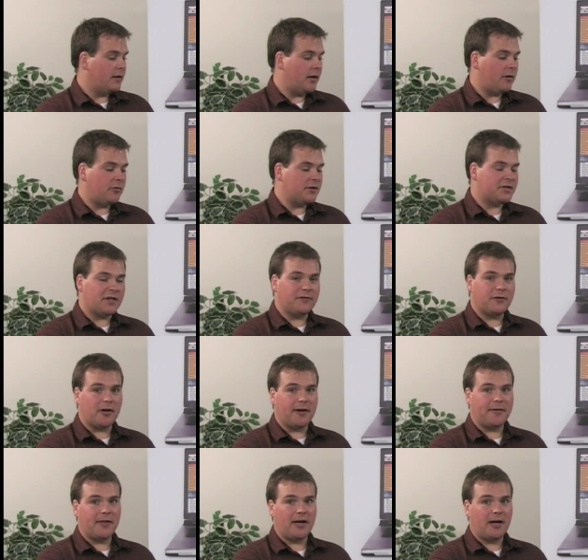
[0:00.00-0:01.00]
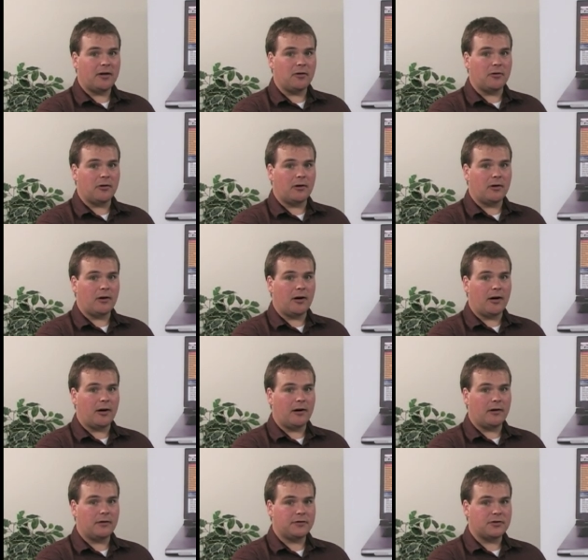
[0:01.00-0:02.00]
Now once I've got that
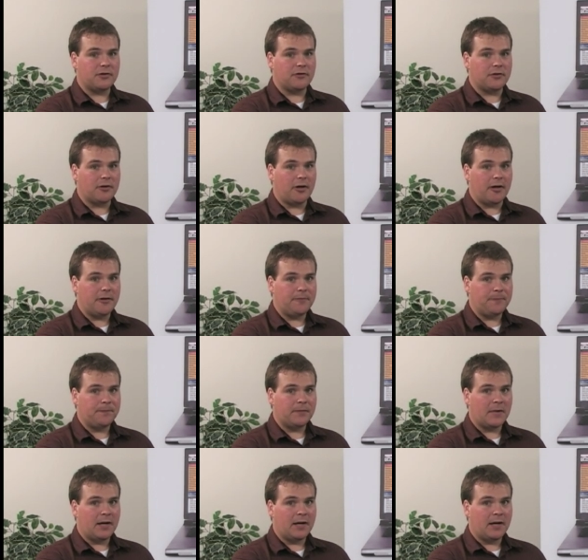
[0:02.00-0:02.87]
uh, turned on,